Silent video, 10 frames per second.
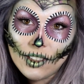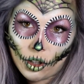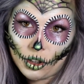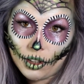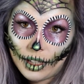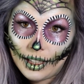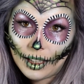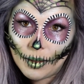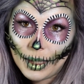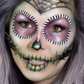darker in
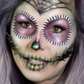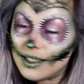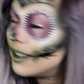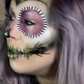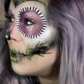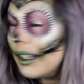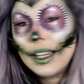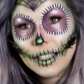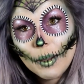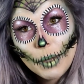here because it'll be
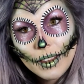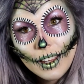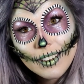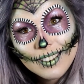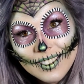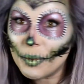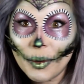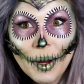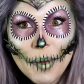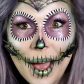nighttime by then. We'll be
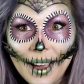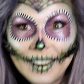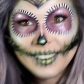right back.